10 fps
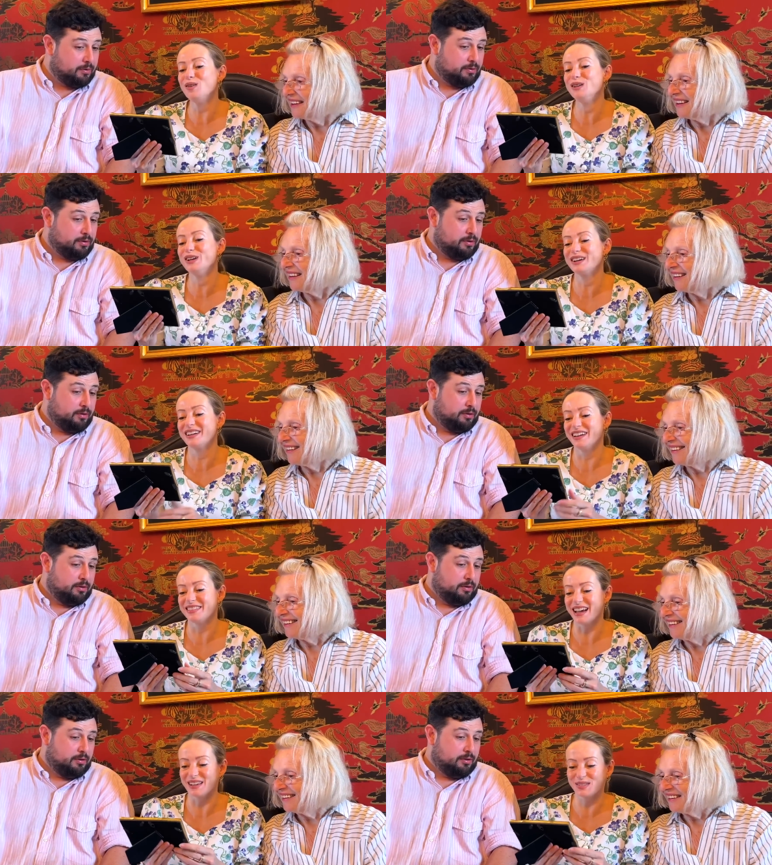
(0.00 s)
Speaker 1: look at
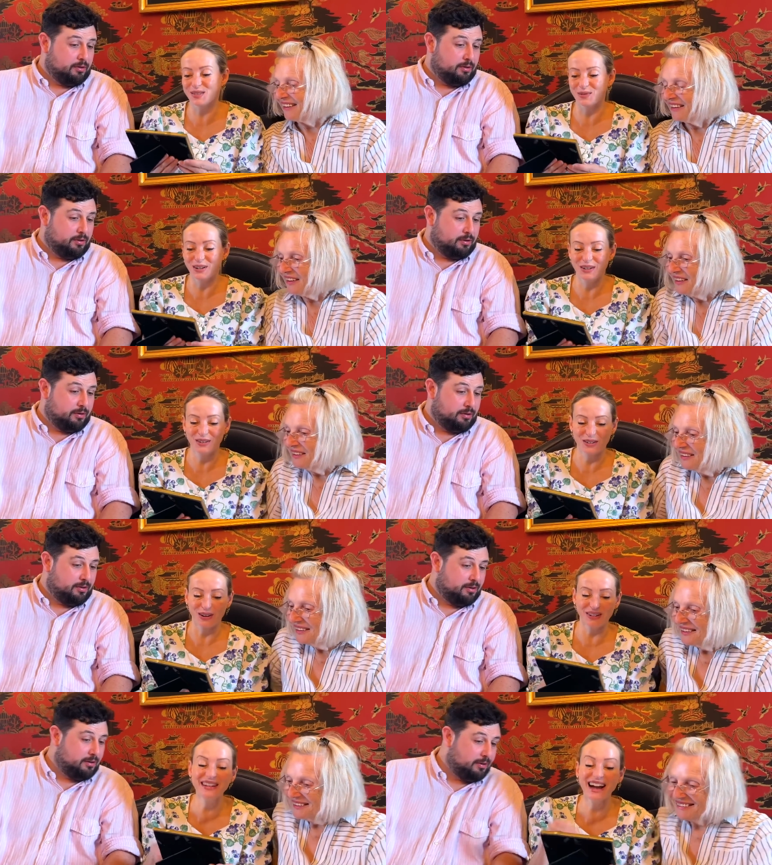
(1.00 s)
that
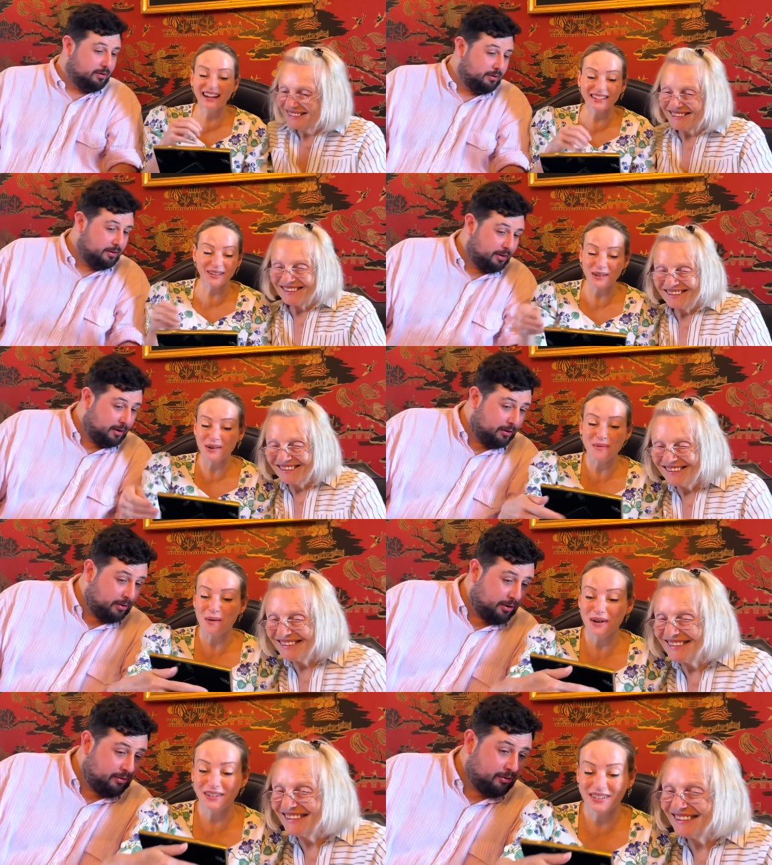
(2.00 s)
screenshot. I don't
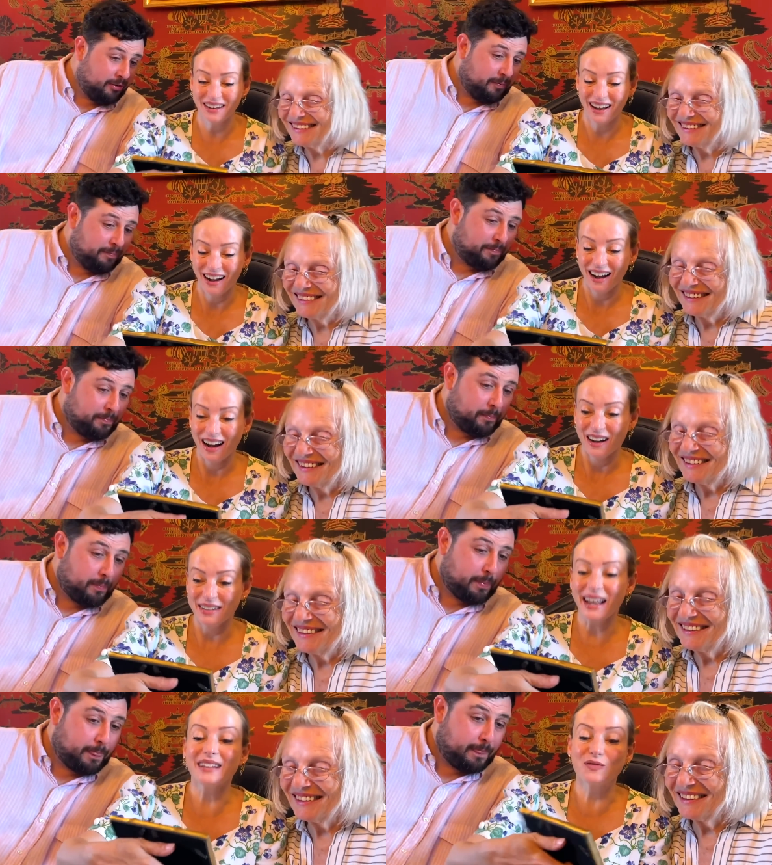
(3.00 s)
know what we.
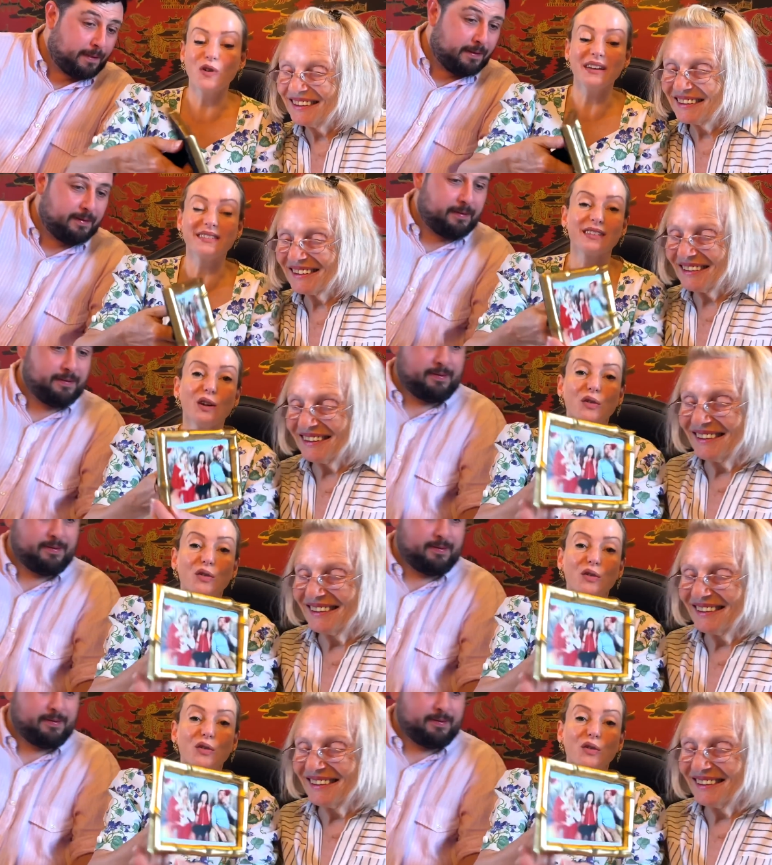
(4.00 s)
That raises a lot